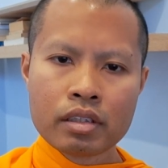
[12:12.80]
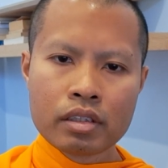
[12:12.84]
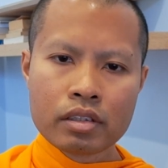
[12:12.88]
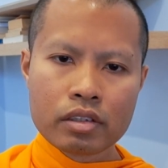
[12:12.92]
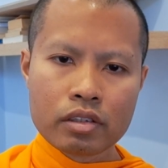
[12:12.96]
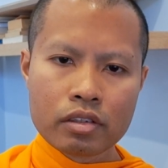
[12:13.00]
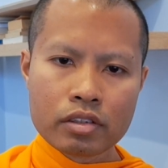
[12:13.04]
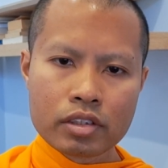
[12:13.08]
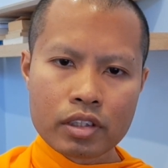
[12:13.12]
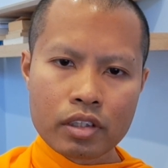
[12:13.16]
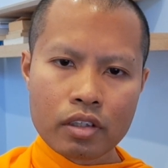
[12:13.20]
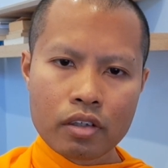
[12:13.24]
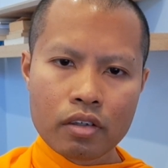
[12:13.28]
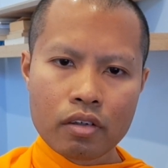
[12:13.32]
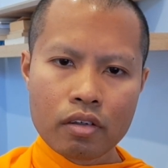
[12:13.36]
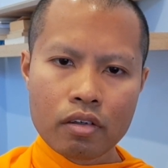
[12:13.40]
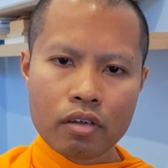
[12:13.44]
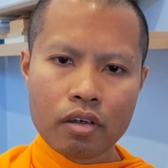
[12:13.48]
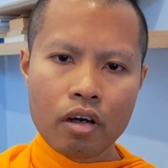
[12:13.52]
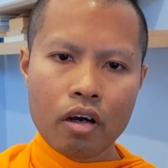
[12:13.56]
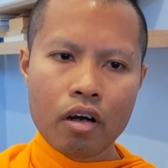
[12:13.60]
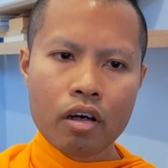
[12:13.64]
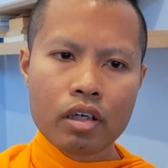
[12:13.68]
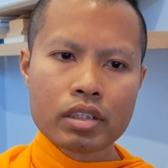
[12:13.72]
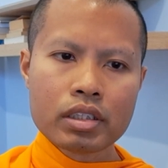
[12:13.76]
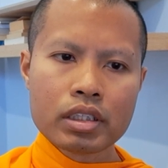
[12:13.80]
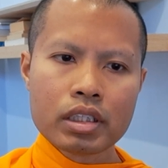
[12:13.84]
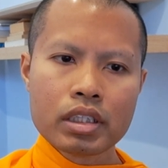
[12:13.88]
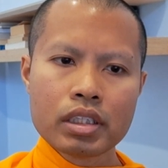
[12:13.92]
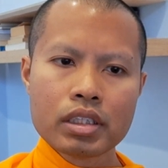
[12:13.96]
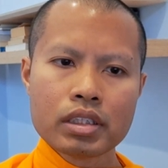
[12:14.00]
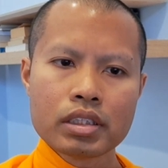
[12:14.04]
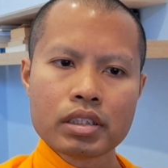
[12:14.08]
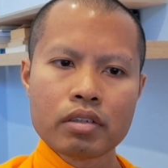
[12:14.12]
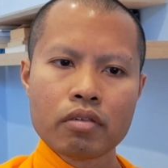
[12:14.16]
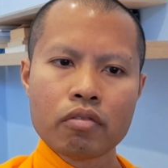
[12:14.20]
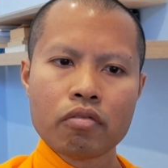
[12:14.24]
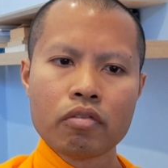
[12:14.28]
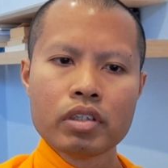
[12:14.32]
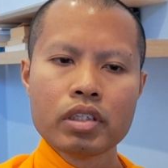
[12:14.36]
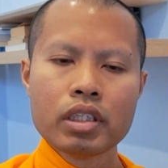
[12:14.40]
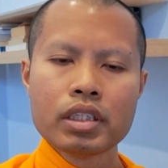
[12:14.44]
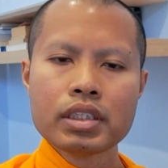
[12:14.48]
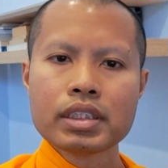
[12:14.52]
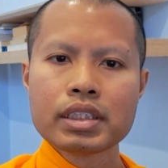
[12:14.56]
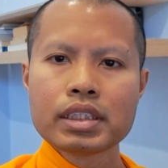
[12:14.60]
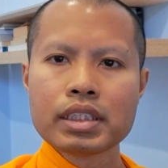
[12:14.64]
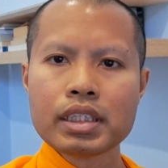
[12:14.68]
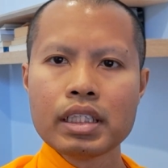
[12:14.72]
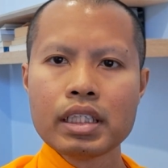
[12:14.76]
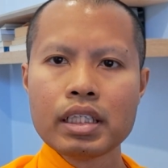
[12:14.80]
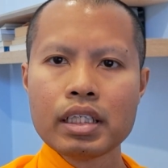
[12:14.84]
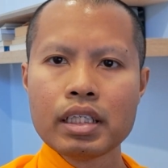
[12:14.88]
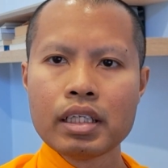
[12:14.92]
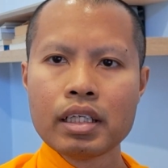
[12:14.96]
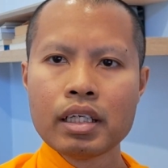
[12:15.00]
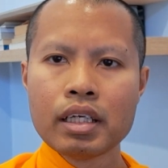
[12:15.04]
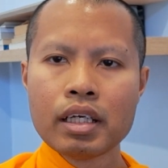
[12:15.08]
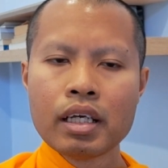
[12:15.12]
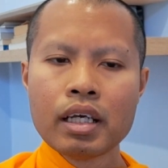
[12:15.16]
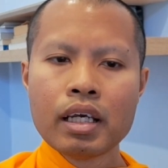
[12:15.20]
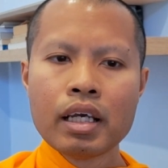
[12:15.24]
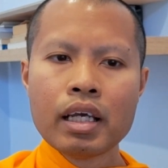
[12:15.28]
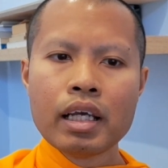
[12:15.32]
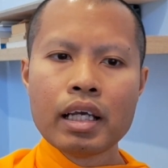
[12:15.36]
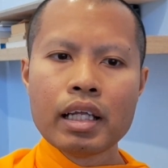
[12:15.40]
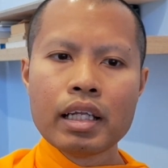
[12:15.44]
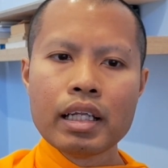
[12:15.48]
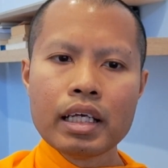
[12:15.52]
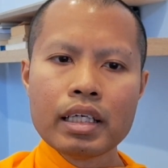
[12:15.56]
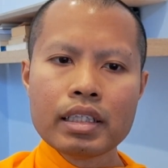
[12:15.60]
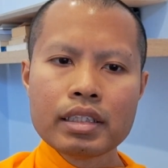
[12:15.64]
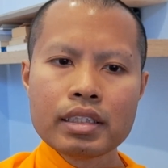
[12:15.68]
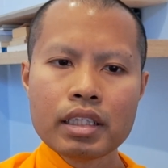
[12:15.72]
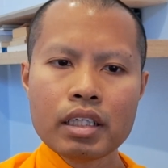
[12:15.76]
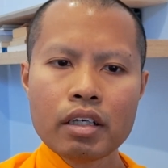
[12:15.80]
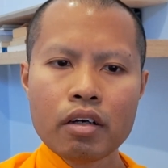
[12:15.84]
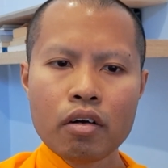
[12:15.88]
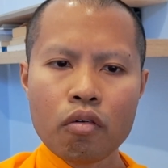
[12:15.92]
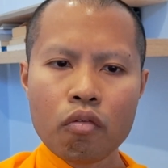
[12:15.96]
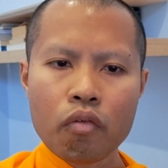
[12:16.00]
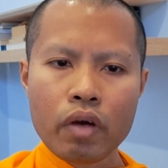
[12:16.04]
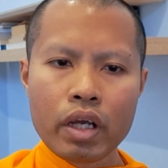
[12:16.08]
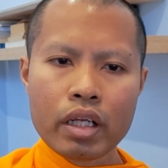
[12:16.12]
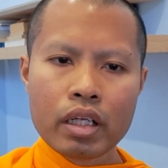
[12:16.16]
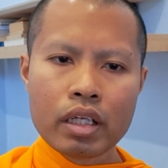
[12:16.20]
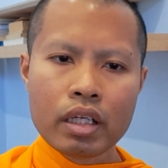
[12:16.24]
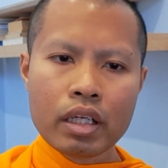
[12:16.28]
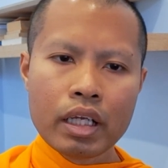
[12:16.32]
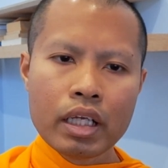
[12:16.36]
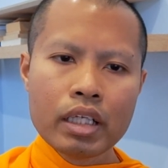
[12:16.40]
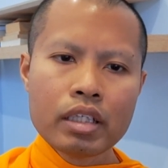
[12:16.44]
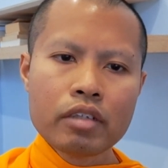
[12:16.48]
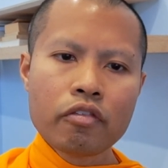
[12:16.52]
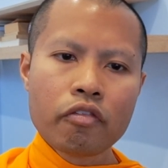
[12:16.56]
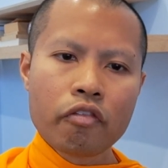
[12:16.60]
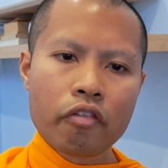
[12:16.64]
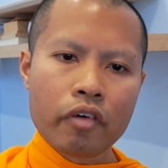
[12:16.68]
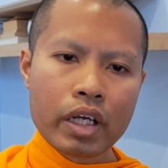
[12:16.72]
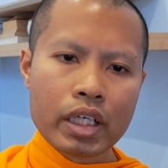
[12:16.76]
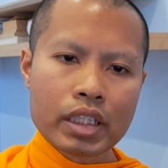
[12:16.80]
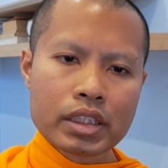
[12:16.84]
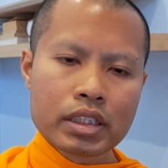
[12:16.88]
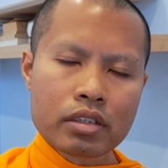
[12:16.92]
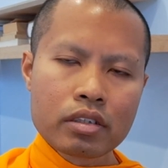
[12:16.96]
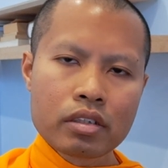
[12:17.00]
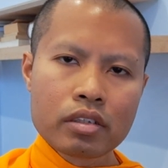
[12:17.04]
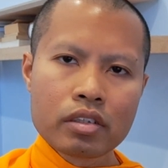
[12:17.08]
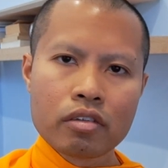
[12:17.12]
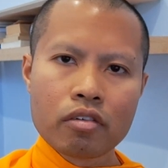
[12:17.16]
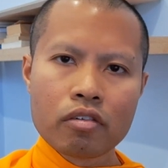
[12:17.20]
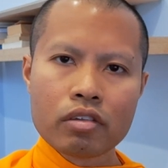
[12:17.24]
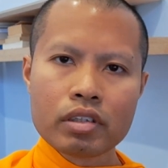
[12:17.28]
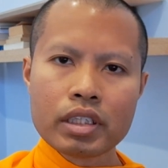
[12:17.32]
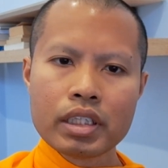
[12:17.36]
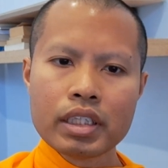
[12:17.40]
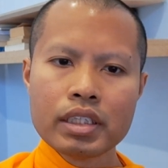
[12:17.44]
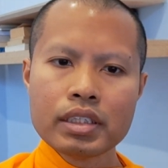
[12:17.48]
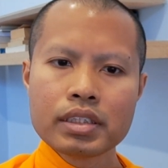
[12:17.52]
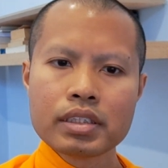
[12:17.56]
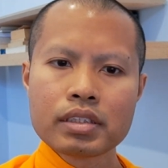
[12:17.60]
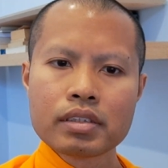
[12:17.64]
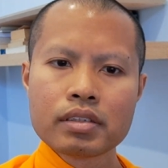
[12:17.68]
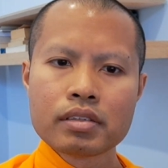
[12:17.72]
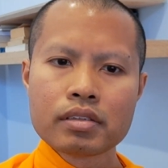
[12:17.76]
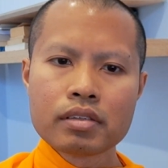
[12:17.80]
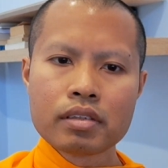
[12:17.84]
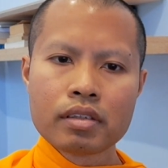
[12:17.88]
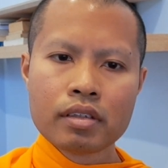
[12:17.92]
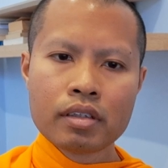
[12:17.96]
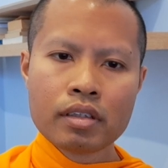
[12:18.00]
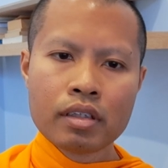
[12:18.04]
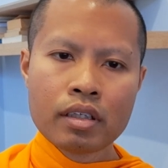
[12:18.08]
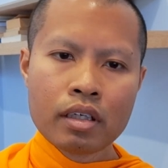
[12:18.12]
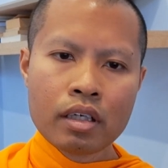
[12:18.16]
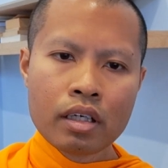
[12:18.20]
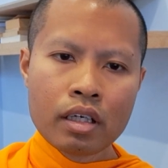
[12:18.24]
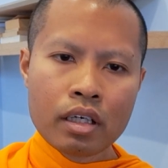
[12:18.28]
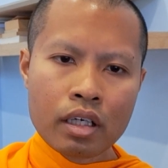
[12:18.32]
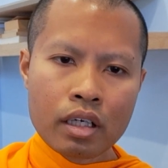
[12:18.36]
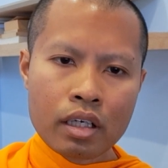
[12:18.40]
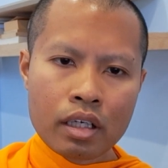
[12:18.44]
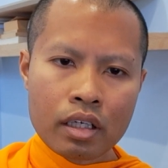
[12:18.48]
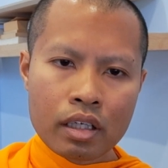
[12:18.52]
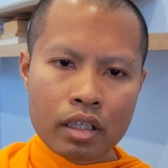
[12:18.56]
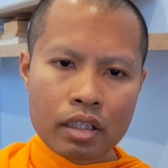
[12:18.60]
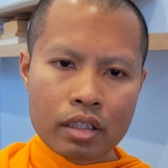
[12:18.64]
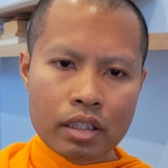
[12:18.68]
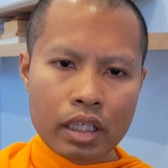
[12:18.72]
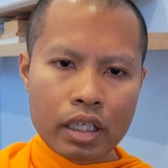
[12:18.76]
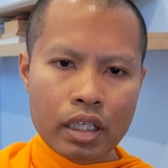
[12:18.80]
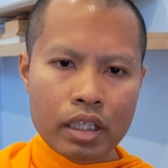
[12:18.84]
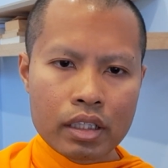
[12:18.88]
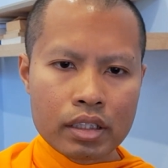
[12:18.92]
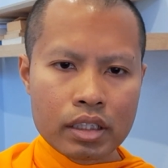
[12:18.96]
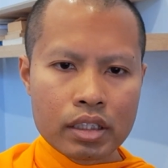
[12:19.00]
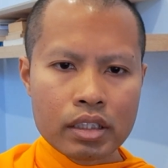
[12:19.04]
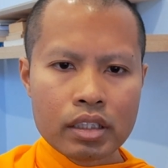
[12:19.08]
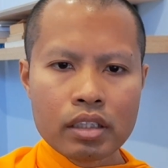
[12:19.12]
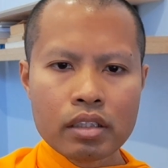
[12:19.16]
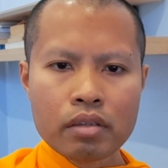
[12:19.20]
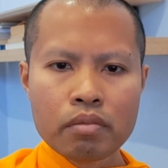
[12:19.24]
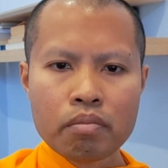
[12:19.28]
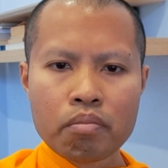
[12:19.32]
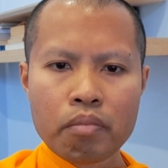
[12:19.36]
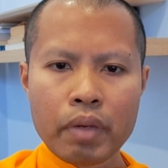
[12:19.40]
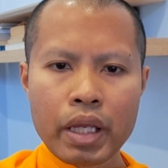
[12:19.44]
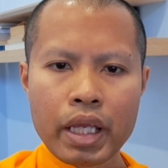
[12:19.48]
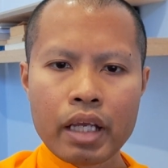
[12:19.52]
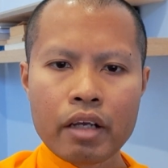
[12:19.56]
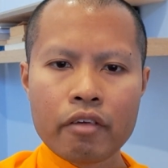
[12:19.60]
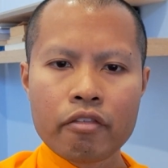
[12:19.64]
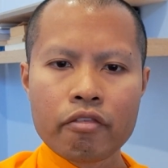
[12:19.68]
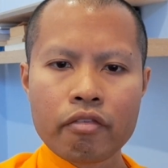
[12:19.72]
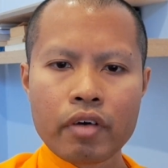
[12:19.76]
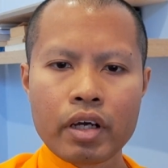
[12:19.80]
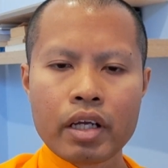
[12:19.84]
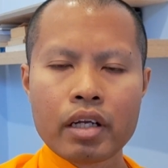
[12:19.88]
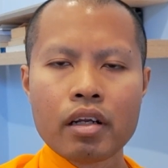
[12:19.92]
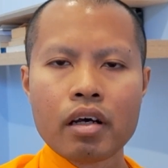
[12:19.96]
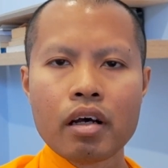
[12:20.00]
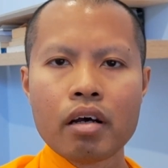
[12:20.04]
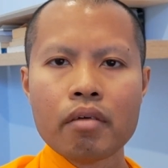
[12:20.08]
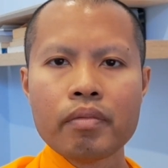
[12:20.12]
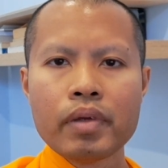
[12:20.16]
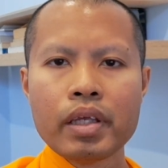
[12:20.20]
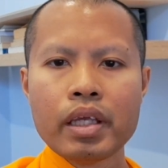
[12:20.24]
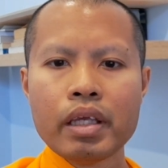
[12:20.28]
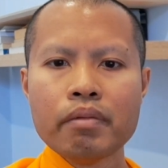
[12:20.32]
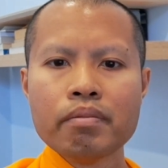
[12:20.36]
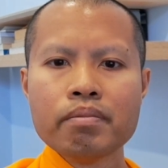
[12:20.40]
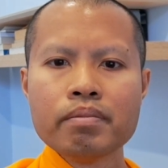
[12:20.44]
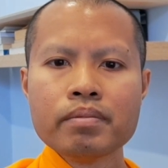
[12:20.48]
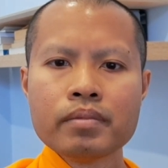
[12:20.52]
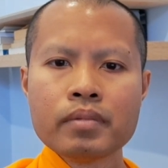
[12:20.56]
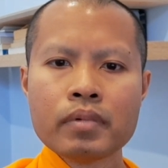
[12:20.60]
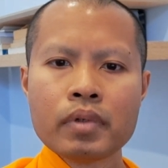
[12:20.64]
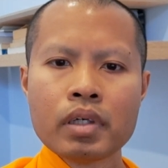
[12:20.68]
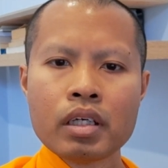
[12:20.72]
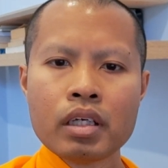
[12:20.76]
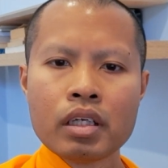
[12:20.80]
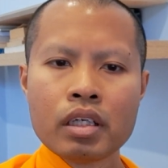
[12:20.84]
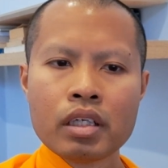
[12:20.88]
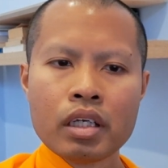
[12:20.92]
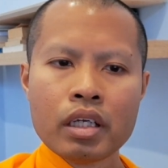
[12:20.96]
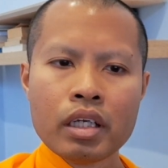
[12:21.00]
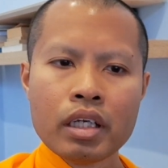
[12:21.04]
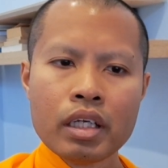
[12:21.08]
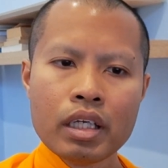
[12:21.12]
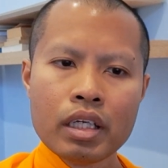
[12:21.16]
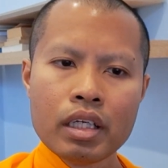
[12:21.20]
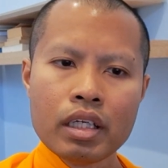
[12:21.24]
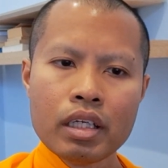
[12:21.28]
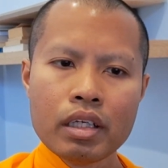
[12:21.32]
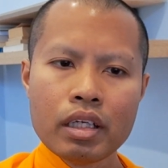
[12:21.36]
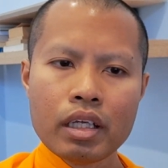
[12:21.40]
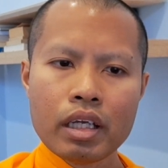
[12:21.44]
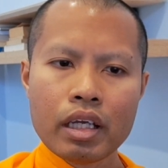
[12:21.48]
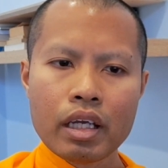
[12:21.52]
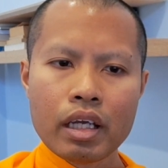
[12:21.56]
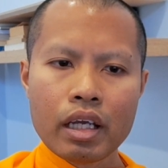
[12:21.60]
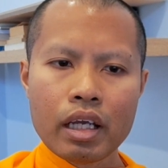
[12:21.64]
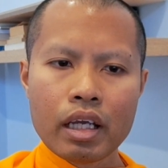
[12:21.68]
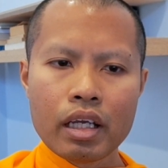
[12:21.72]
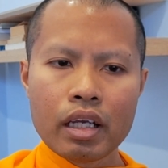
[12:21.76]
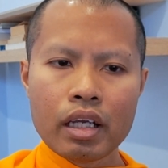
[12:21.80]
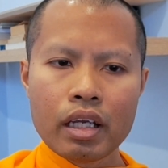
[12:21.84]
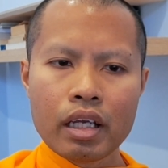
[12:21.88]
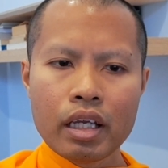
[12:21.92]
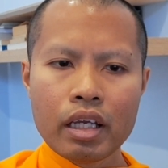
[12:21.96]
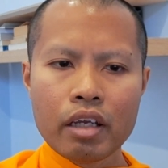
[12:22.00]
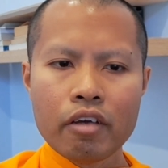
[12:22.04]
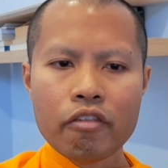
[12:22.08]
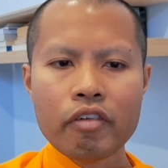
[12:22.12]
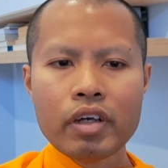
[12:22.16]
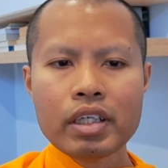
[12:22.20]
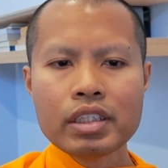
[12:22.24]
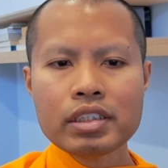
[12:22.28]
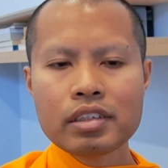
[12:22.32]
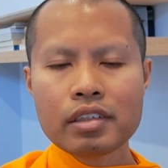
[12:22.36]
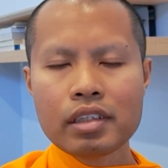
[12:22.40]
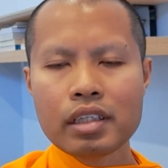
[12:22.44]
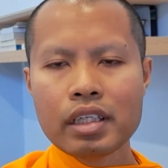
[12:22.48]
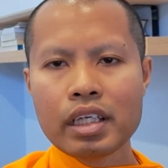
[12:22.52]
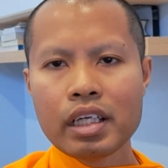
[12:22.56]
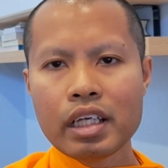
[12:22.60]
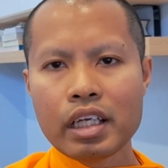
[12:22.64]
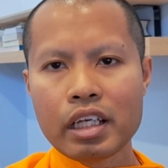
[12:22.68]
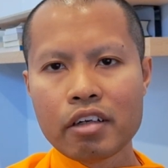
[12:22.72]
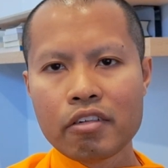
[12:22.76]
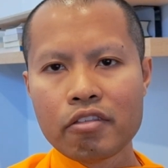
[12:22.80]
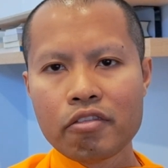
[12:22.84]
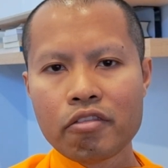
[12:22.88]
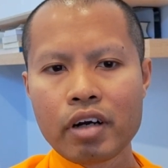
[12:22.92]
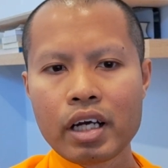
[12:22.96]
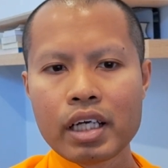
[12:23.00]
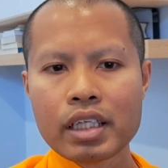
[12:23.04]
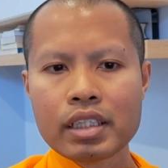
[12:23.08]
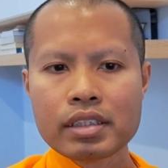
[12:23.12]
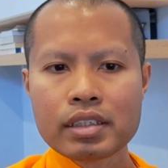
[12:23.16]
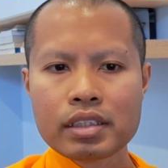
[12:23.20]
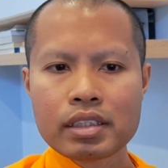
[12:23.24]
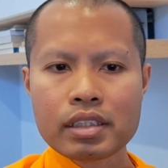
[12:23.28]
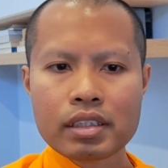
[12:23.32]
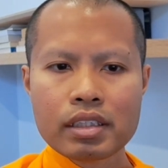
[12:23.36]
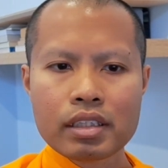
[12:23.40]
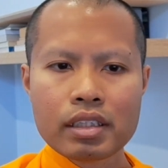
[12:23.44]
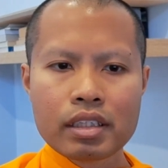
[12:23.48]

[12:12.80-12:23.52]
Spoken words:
so others wouldn't see. Later, when his friends noticed, they didn't make fun of him. He eventually invited